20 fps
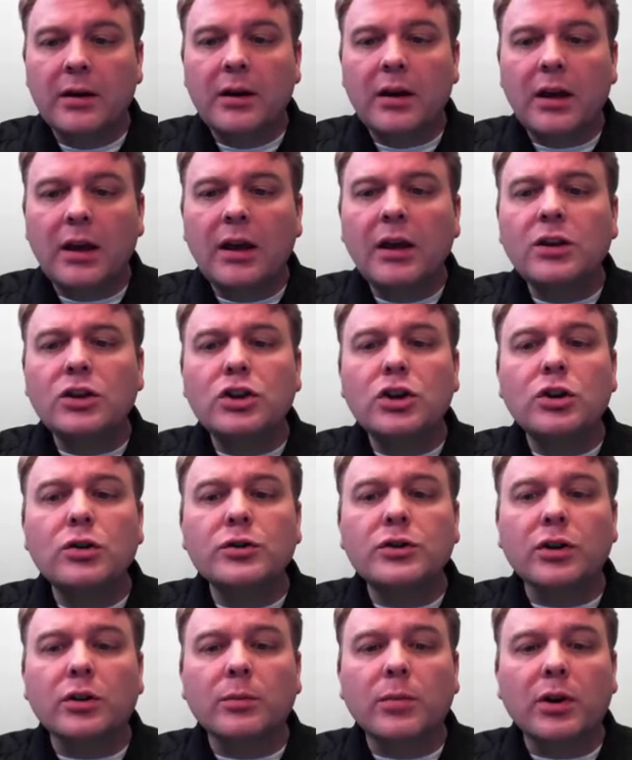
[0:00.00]
Each
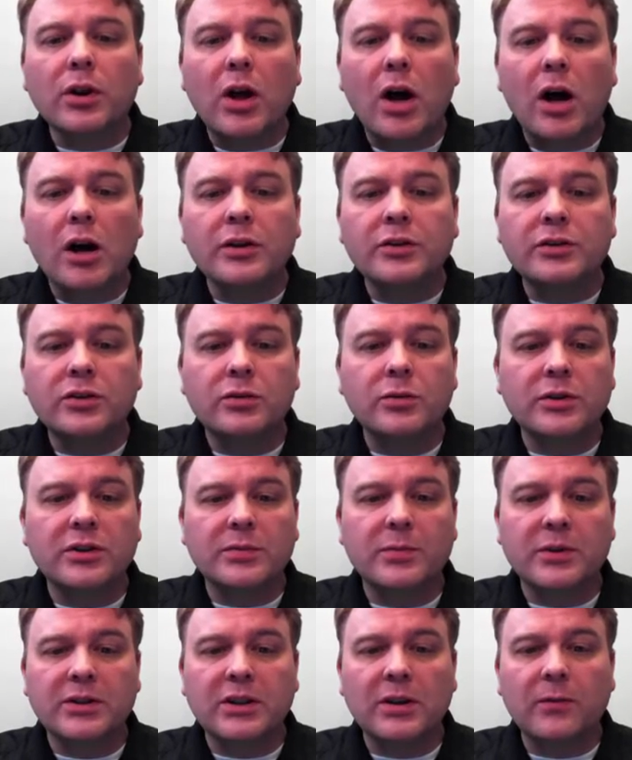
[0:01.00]
user belongs to a
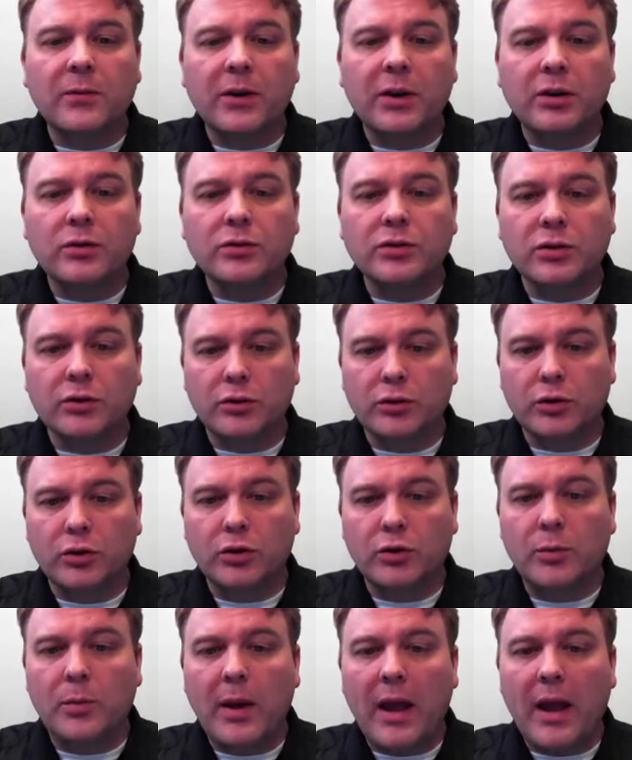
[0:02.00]
specific user group,